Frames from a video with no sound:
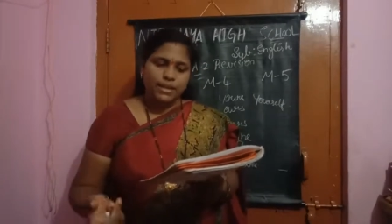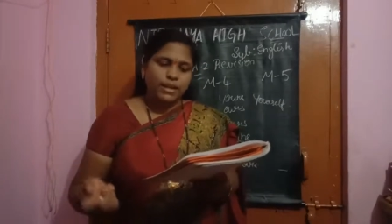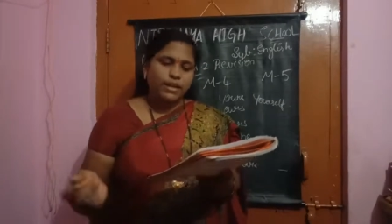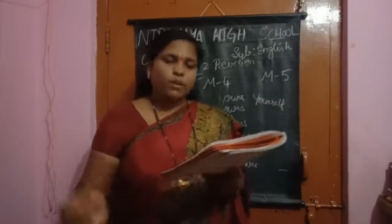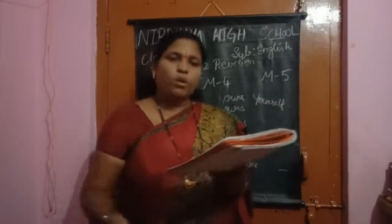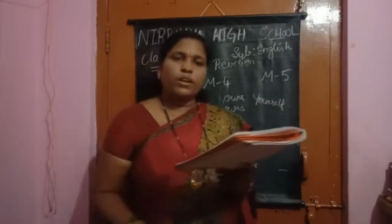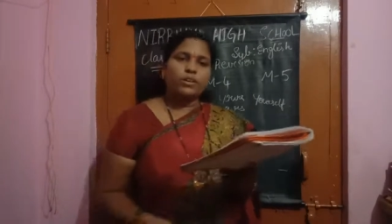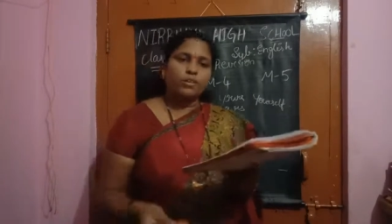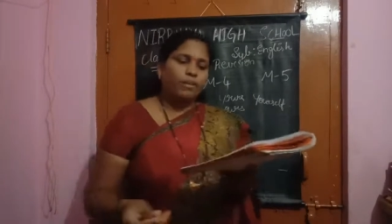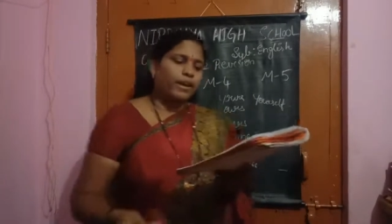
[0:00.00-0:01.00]
Here what you
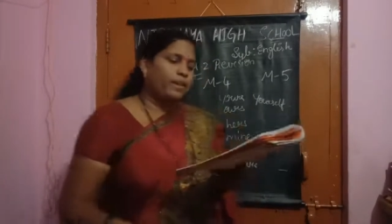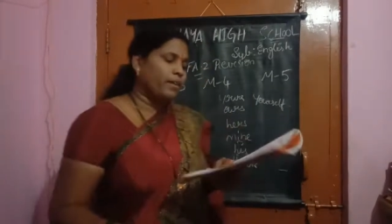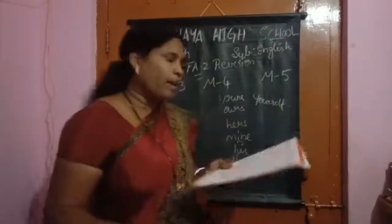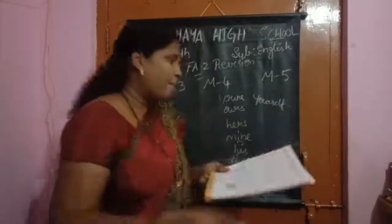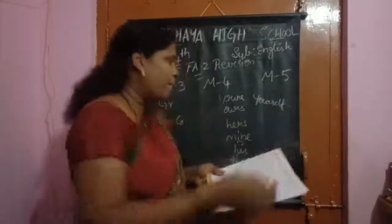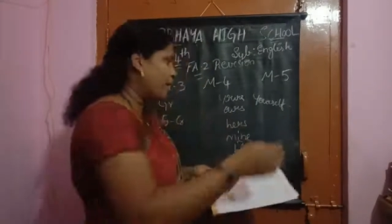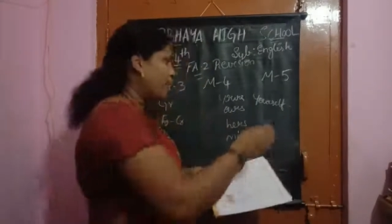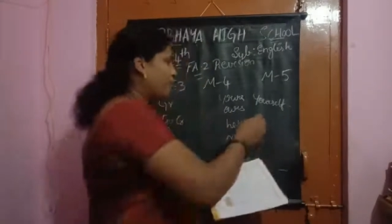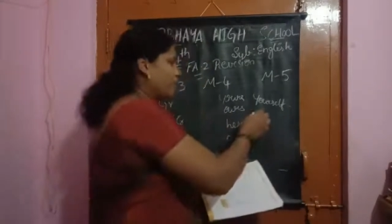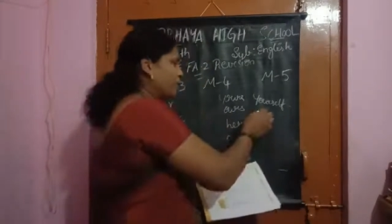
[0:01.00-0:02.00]
should write in the comparative
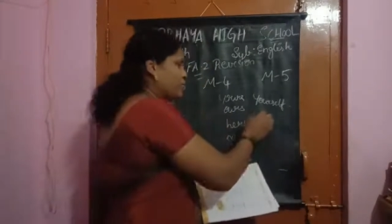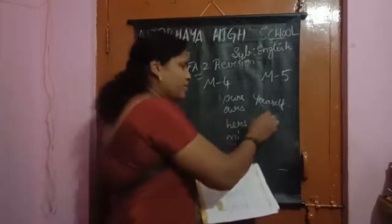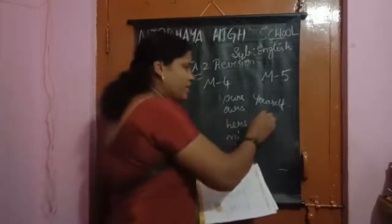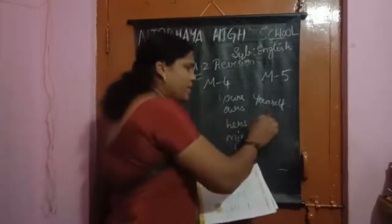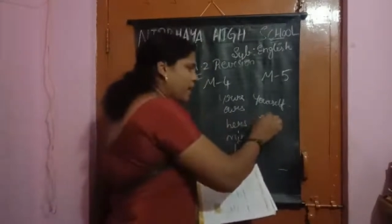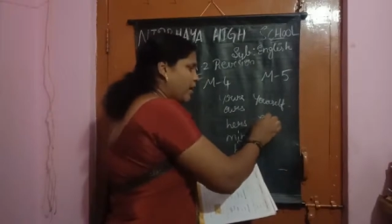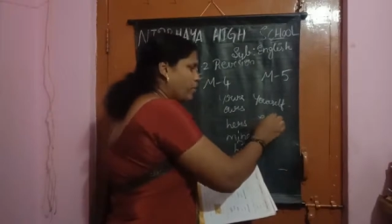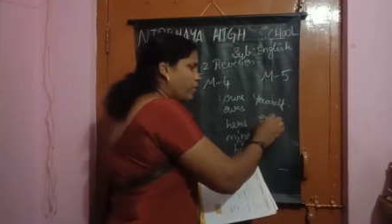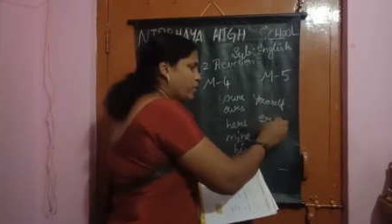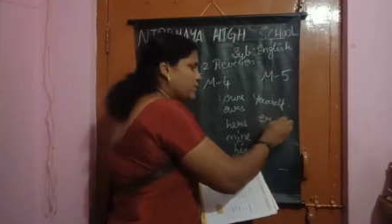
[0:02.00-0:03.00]
will use ER
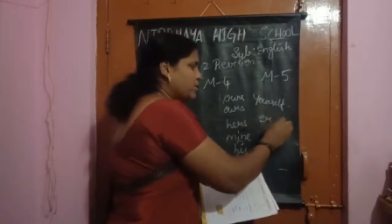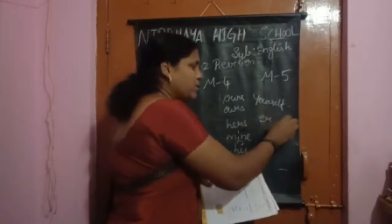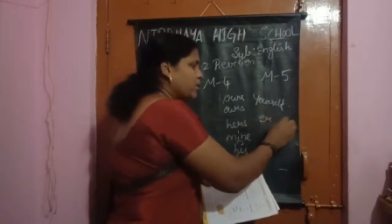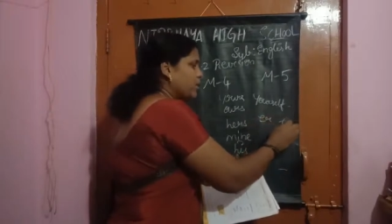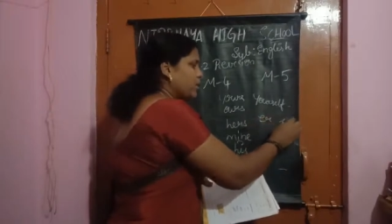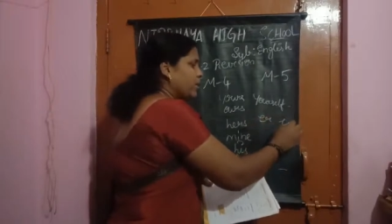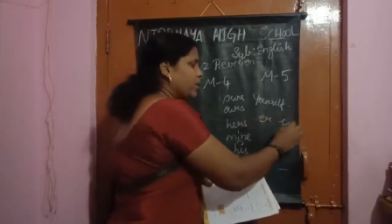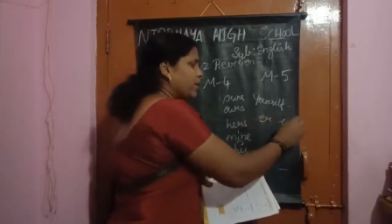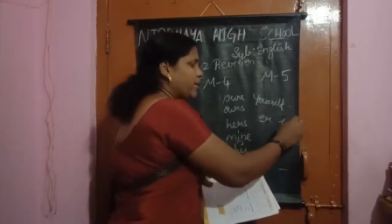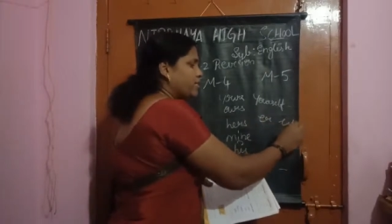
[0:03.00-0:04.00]
most, in the
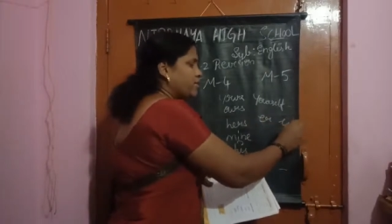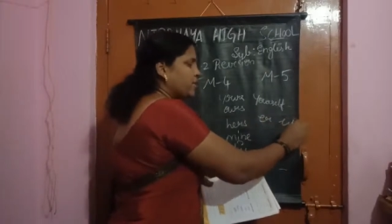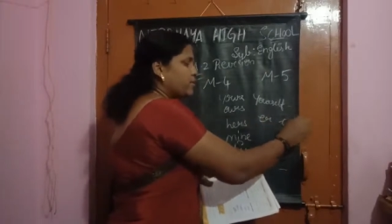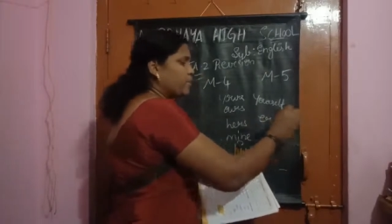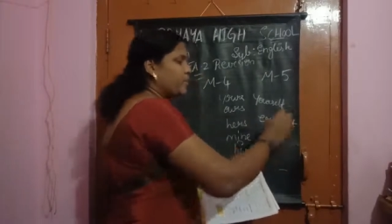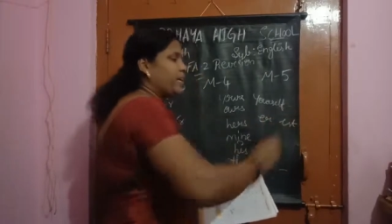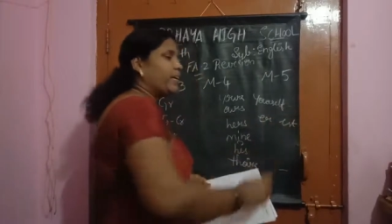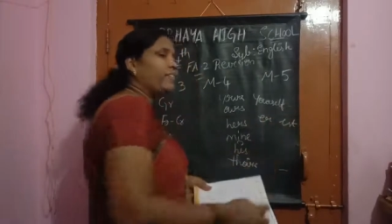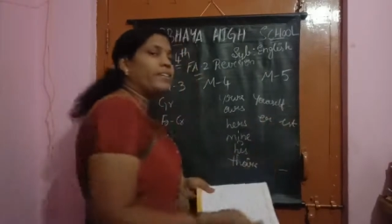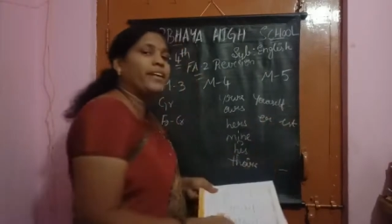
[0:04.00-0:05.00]
next
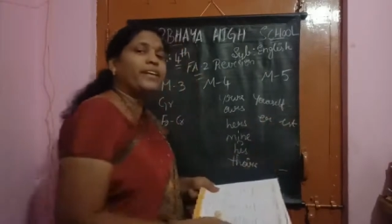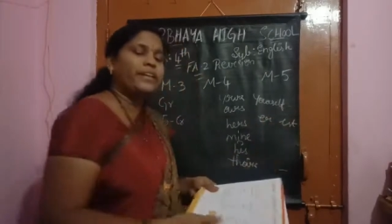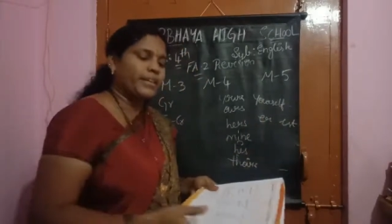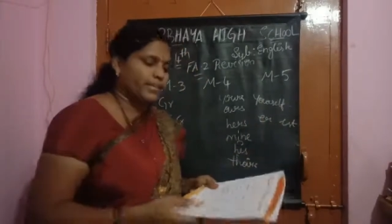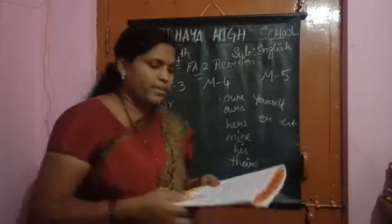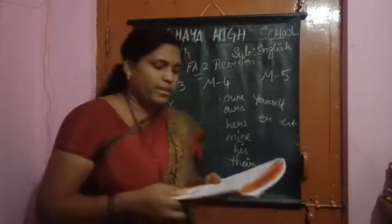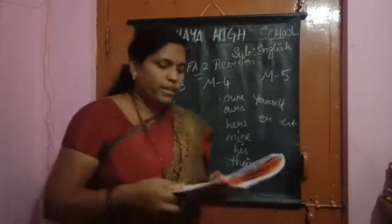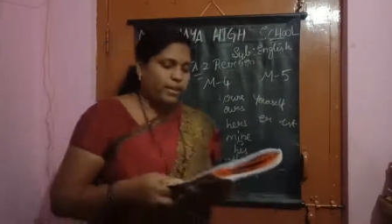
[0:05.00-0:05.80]
superlative will write EST.